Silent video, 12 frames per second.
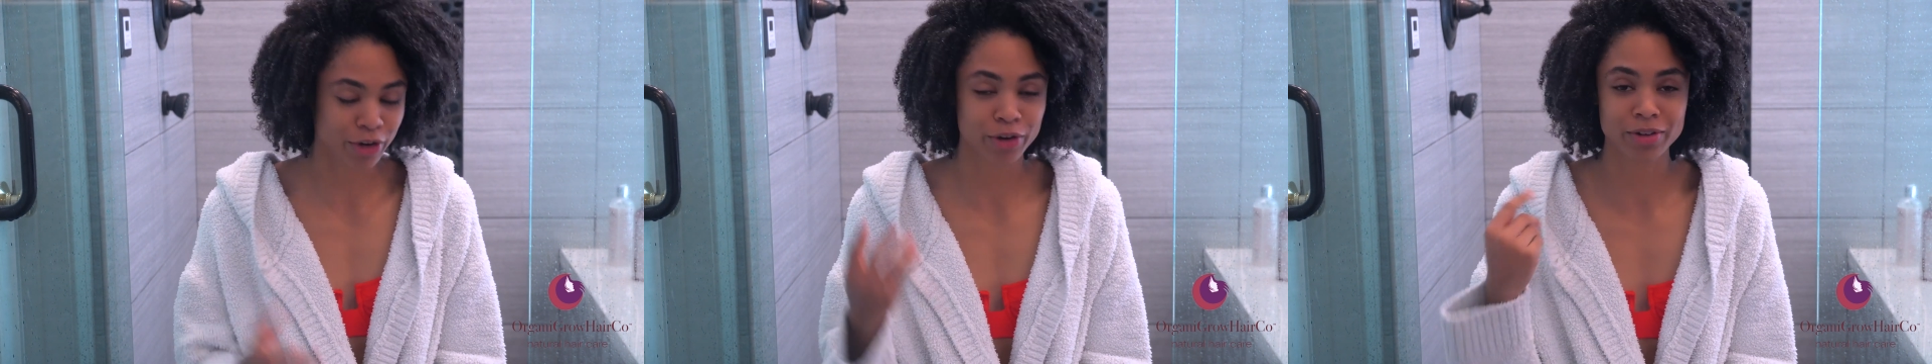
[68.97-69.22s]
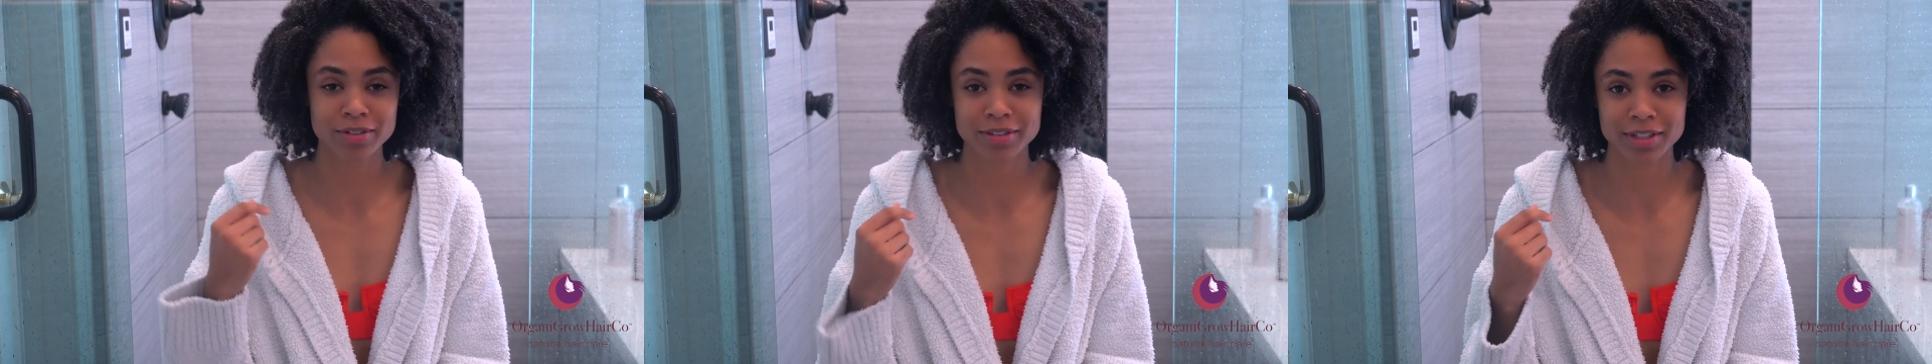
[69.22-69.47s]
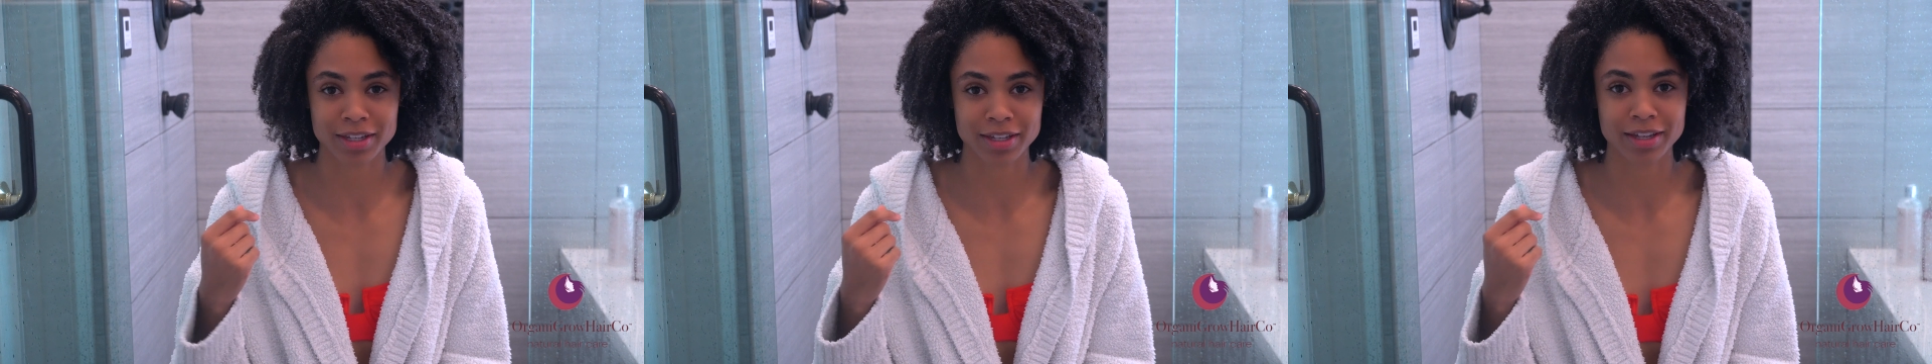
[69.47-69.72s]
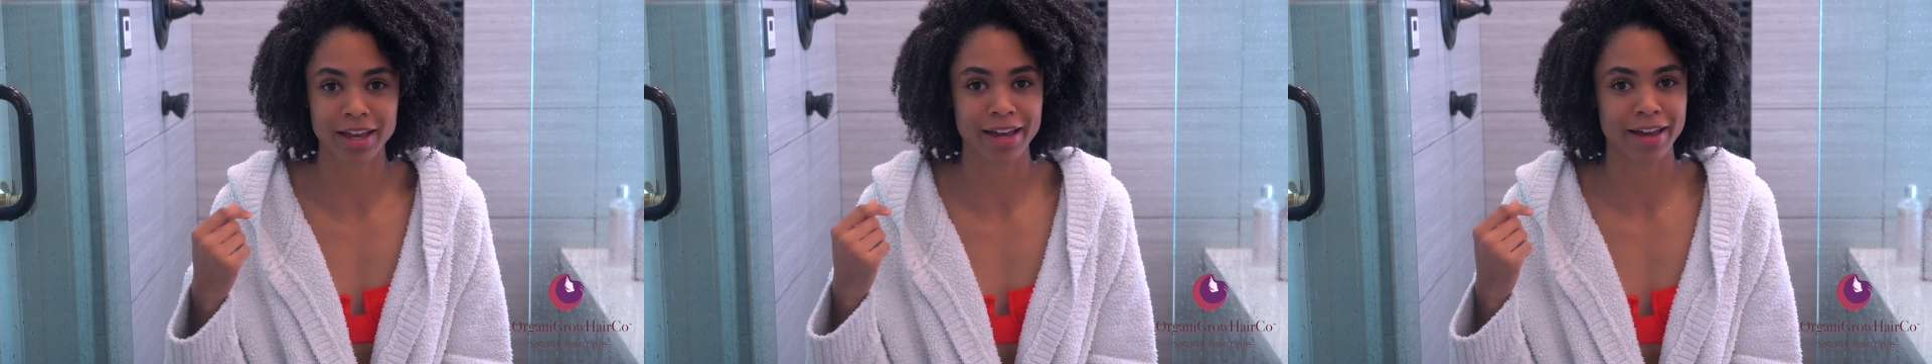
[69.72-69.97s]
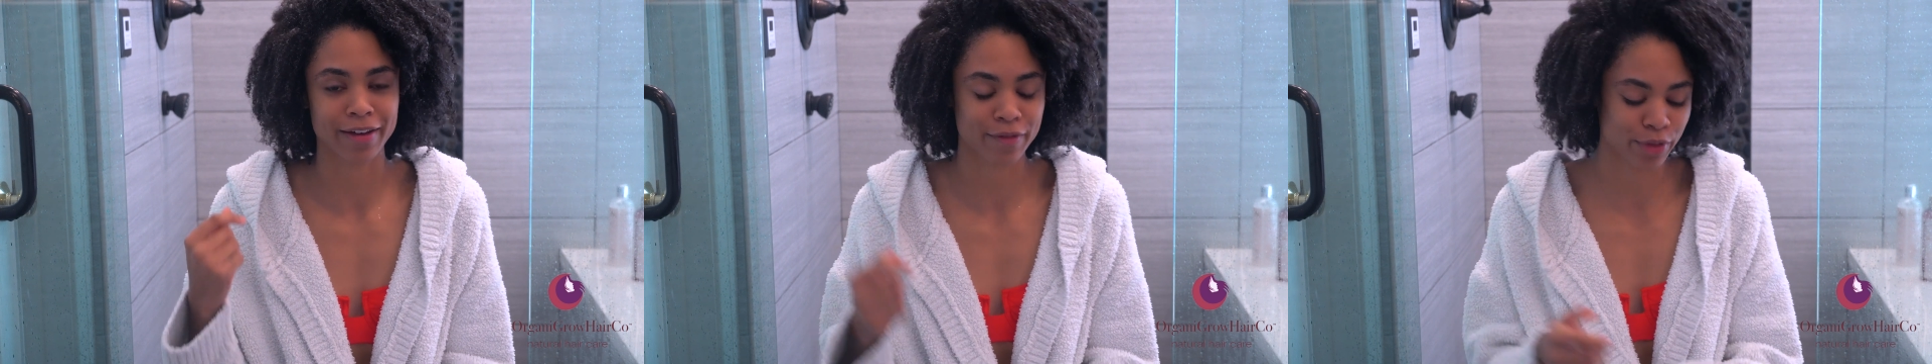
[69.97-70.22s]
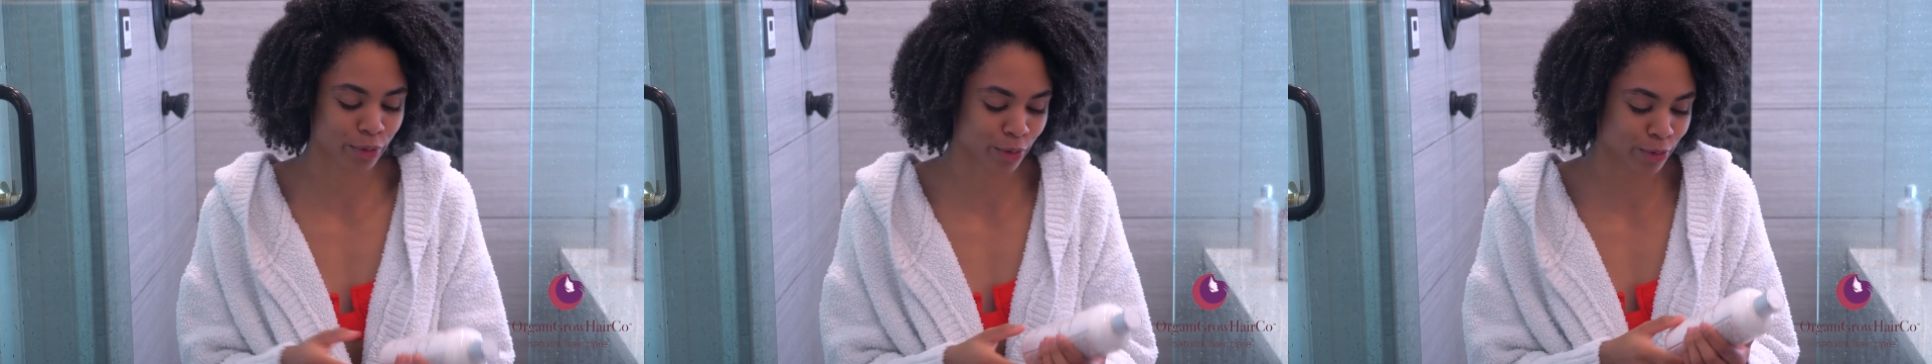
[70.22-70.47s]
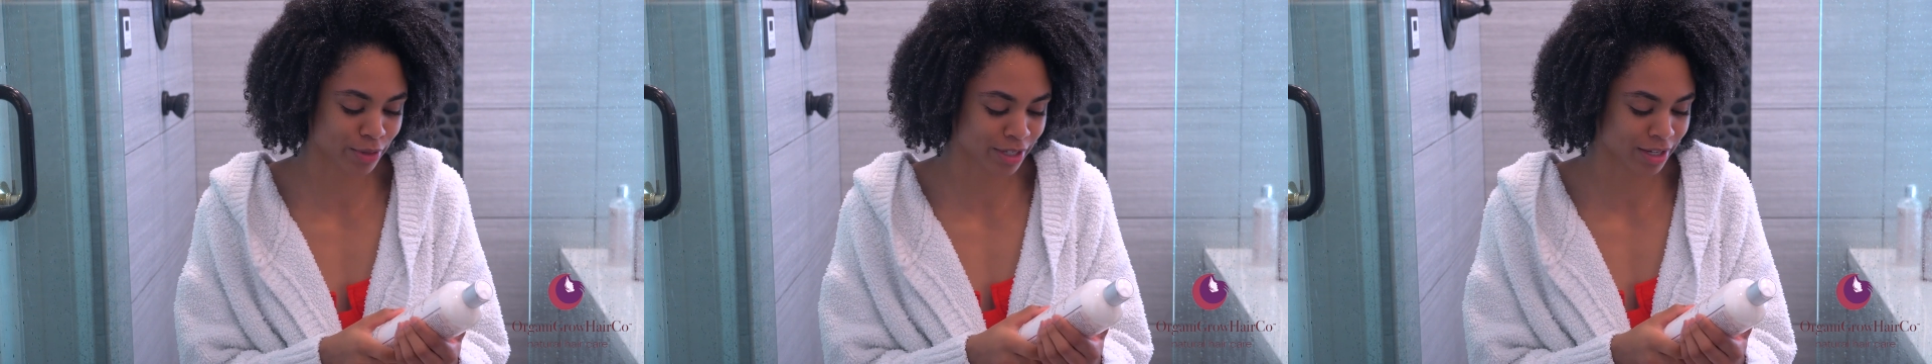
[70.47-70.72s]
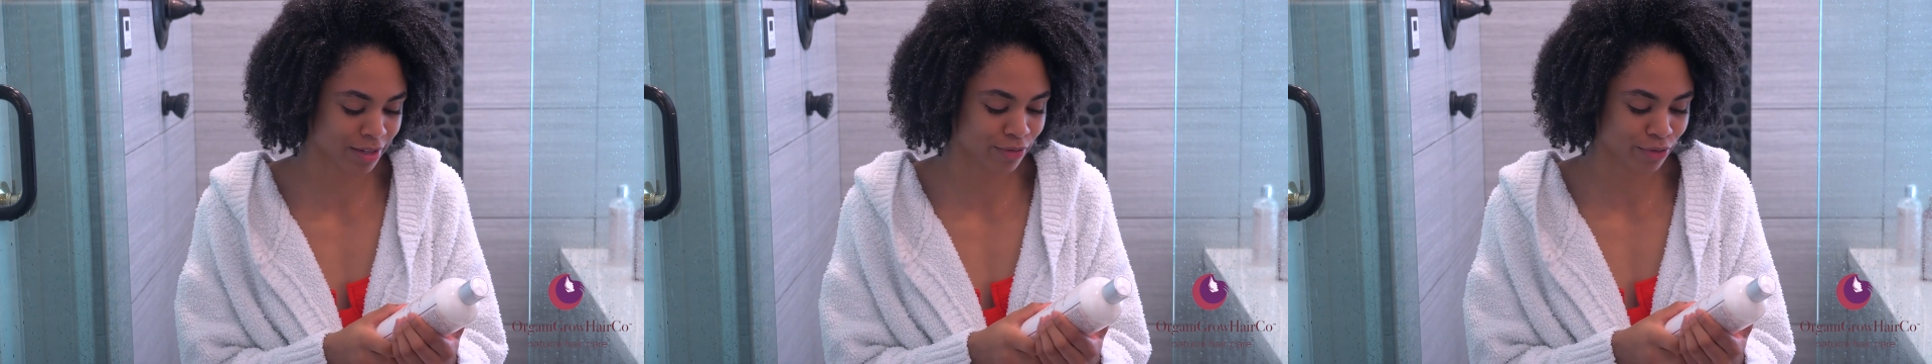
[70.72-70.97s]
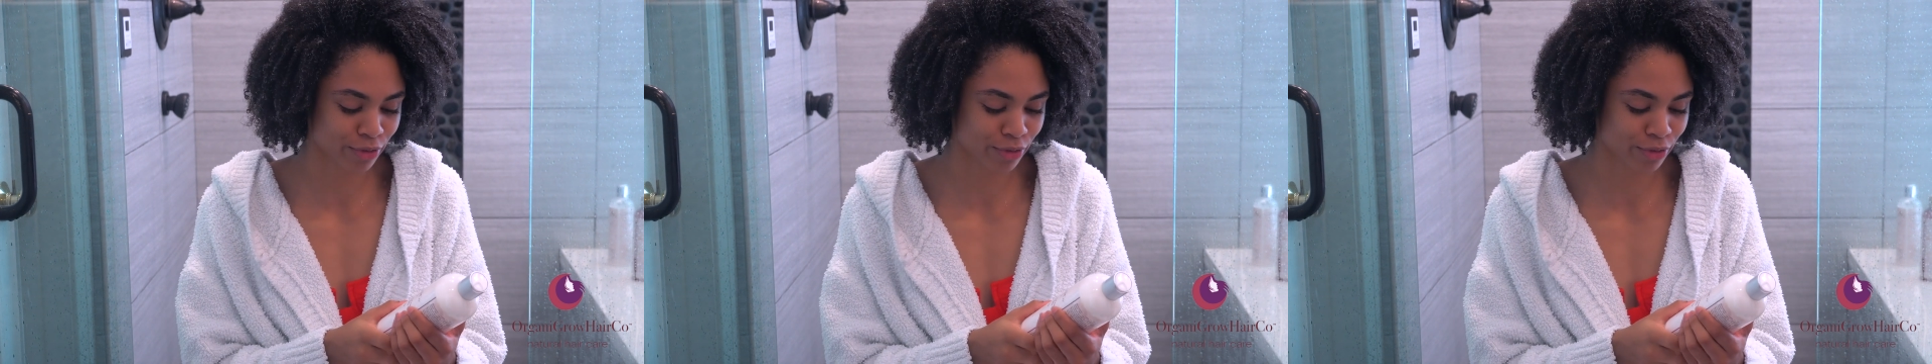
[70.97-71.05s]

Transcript: currently have the Growtein